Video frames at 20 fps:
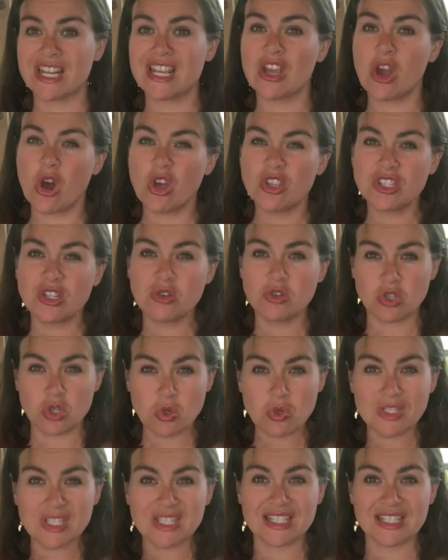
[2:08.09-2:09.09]
and he also
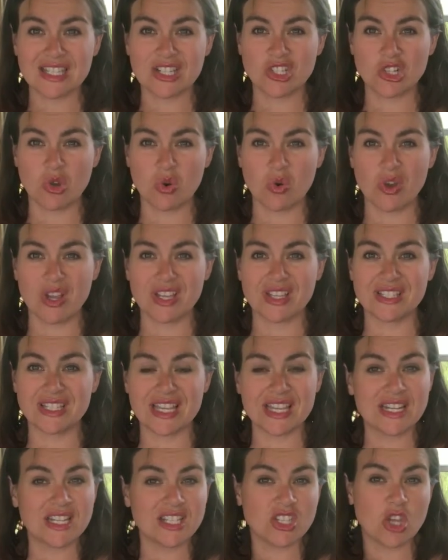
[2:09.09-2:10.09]
uses essential oils
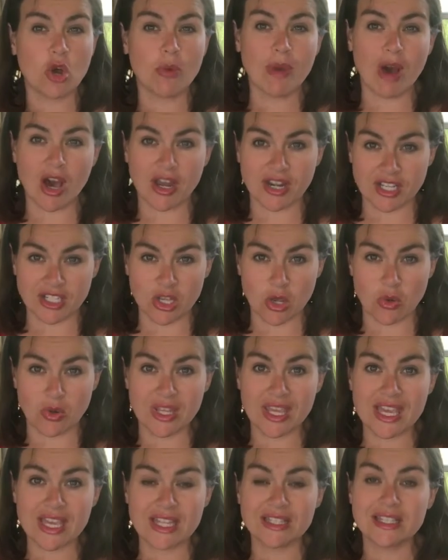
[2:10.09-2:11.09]
in his home on his
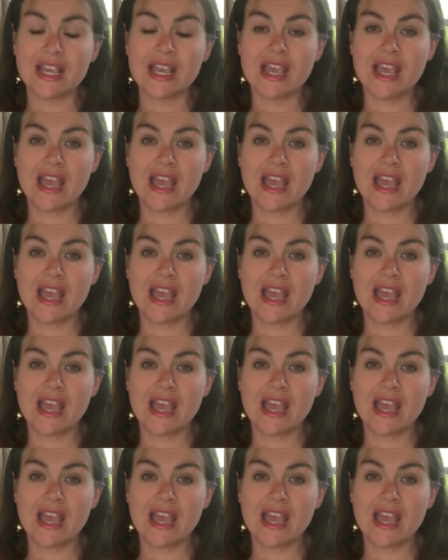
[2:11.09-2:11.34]
own kids,